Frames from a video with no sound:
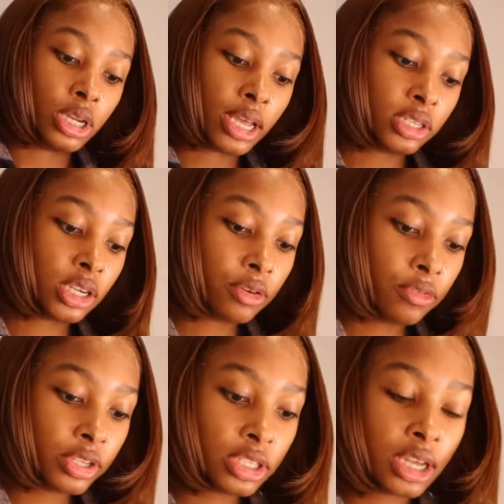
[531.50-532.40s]
that shall
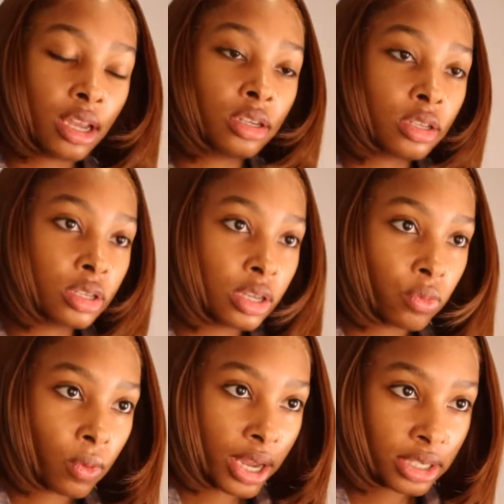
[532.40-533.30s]
fix that
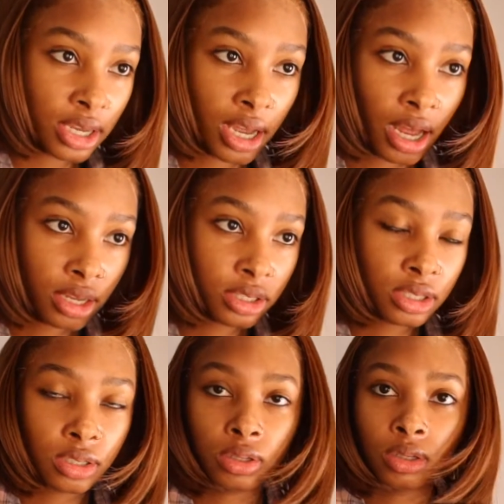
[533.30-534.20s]
white
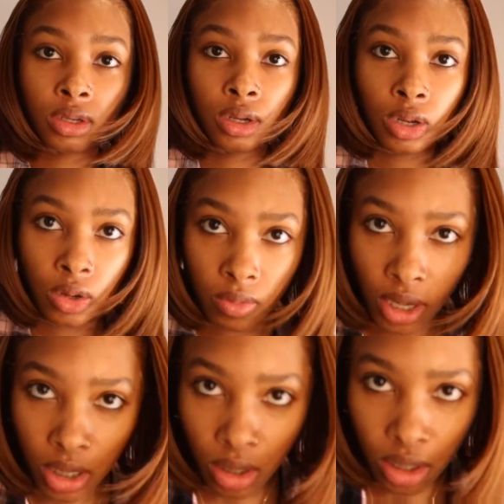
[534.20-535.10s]
cast right
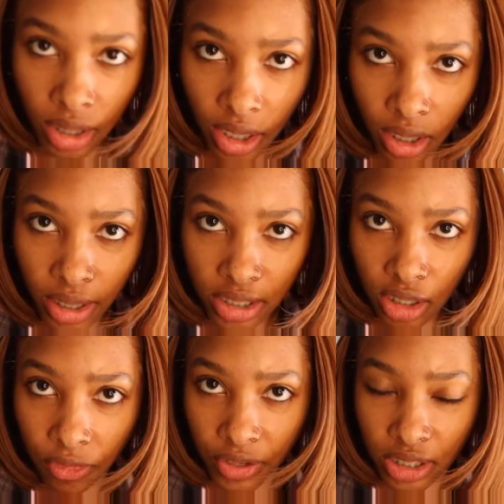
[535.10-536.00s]
along there. That
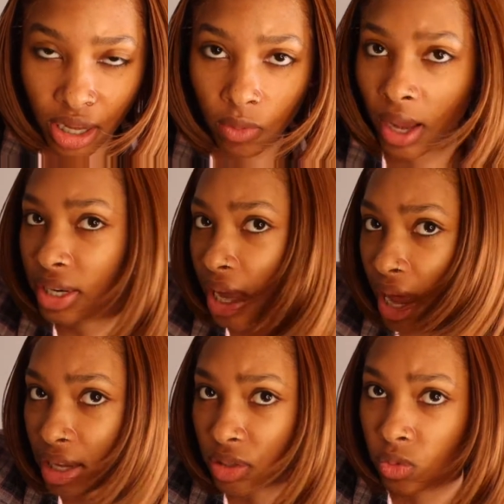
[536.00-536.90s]
shall fix that white
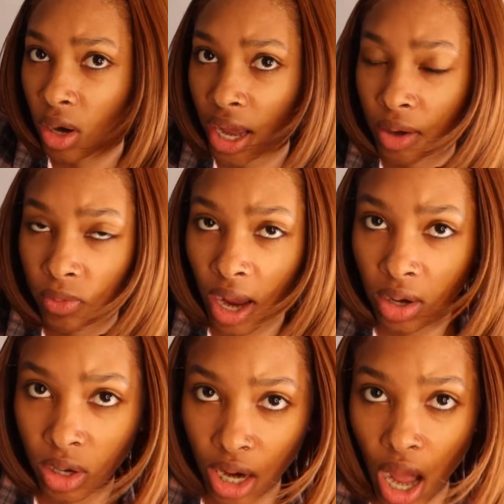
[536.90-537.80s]
cast right
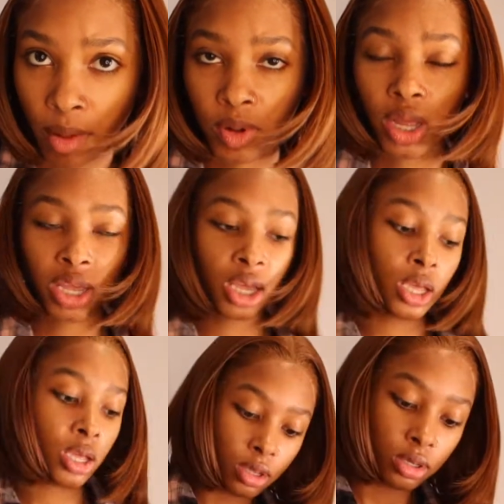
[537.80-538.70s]
on up. Okay,
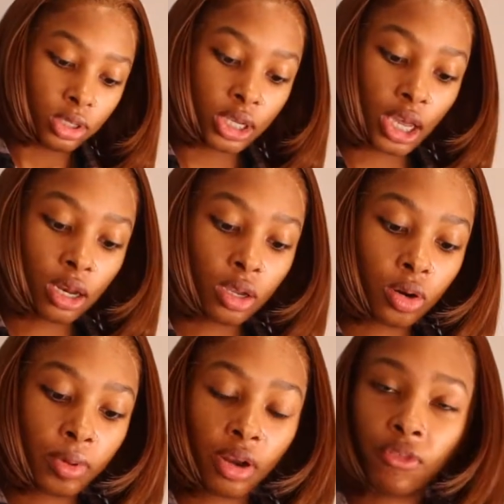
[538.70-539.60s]
take a little
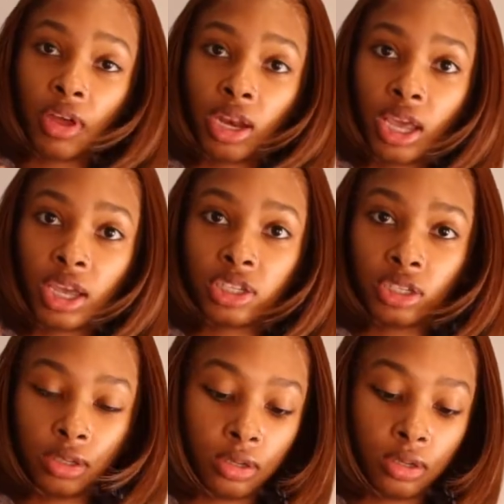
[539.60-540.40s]
bit of foundation,